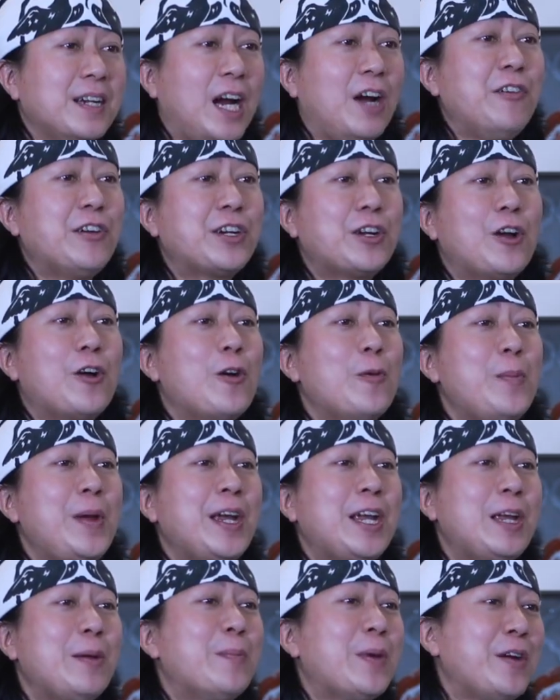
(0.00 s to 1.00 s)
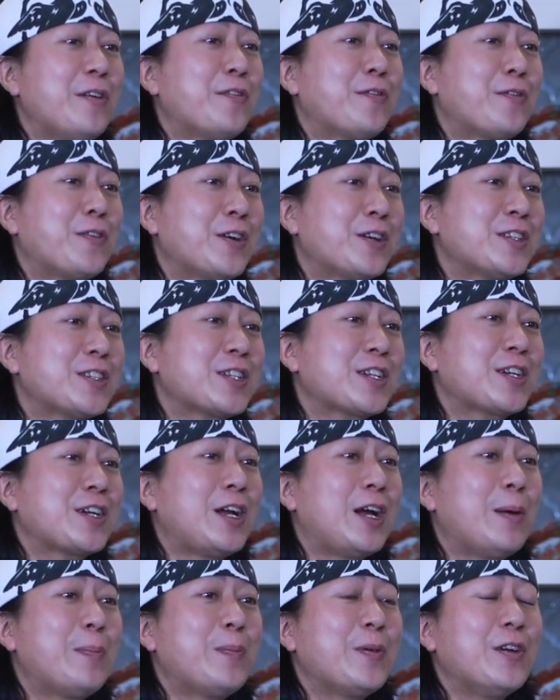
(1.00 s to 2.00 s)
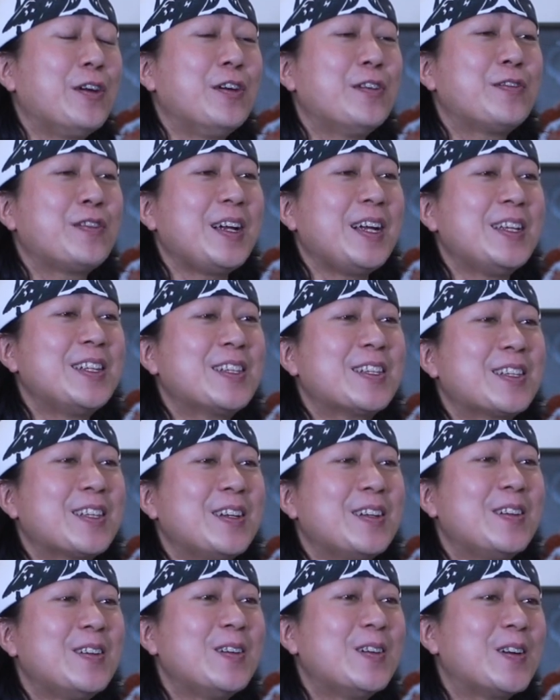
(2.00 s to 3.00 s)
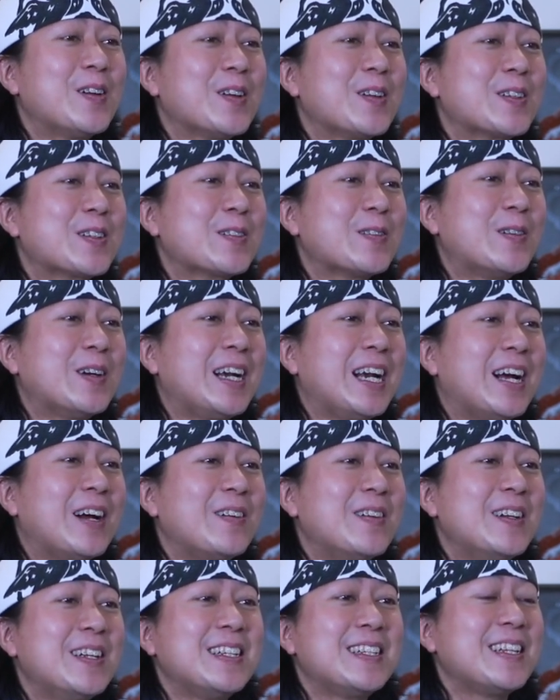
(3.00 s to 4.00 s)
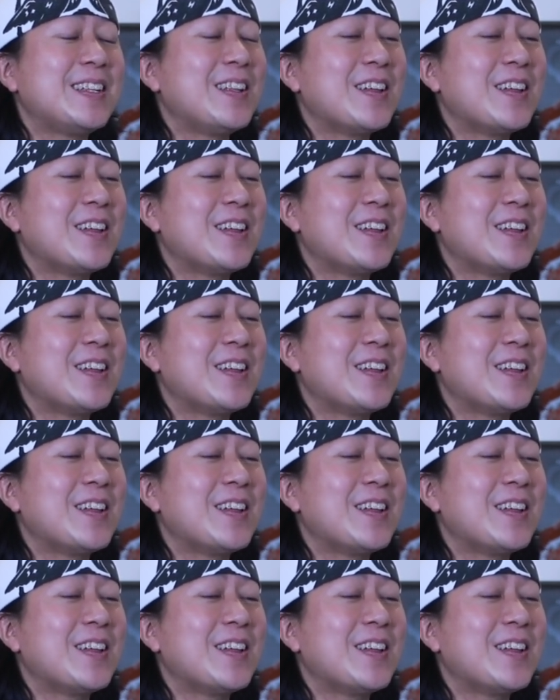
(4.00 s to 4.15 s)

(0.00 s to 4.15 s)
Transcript: I recall making my first cup of instant noodles when I was